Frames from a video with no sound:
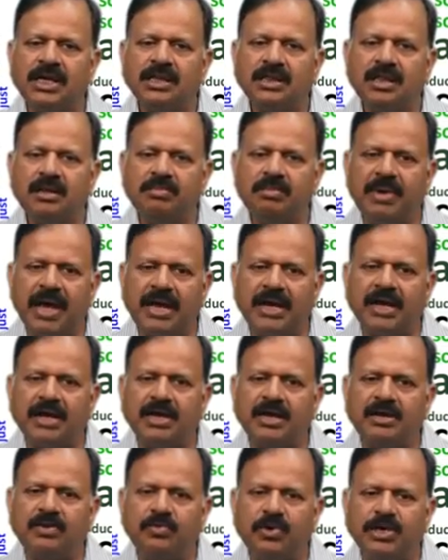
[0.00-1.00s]
the manner
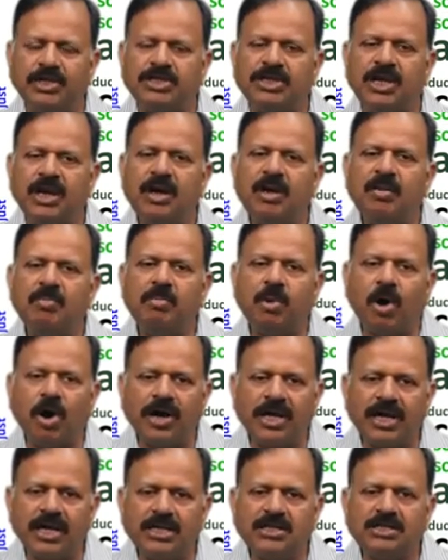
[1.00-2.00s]
in which
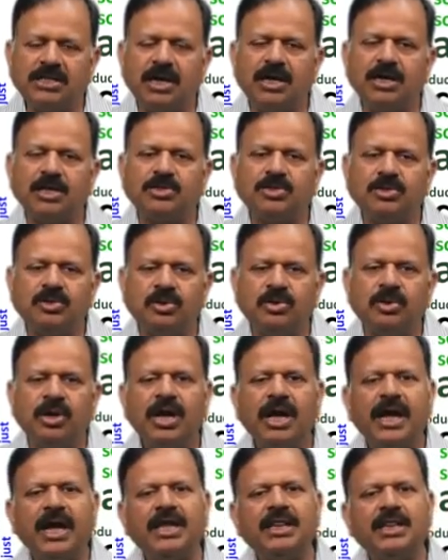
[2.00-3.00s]
body is understood
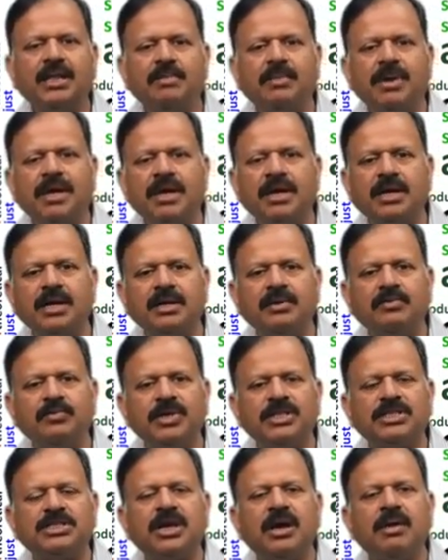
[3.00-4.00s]
and the manner in
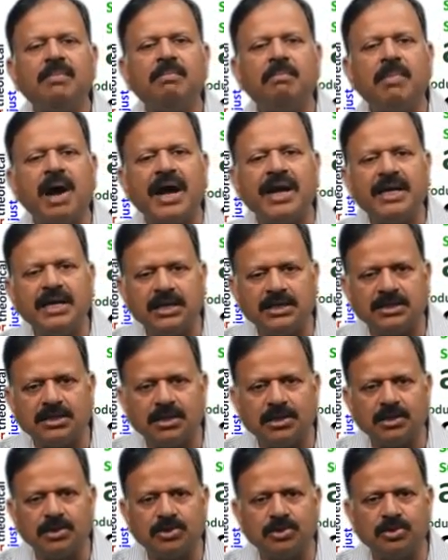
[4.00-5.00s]
which mind is
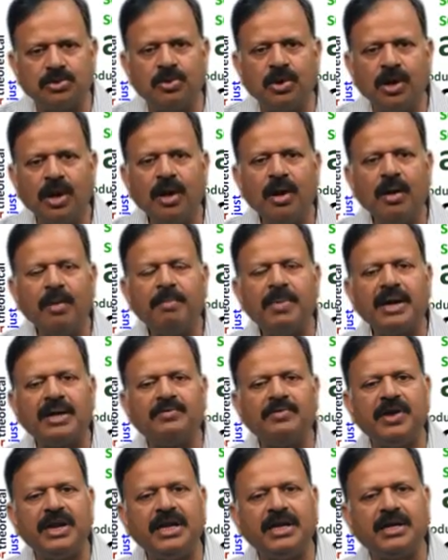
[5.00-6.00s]
understood.
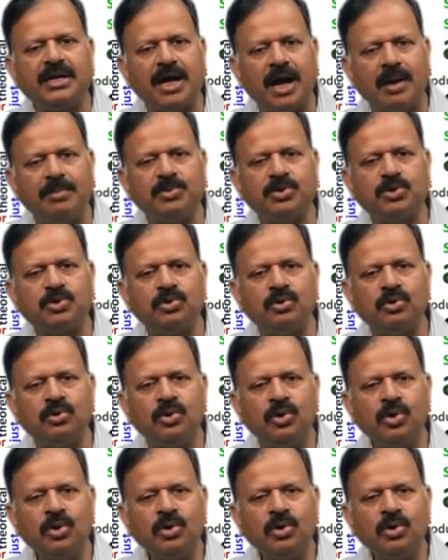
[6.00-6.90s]
But when it comes to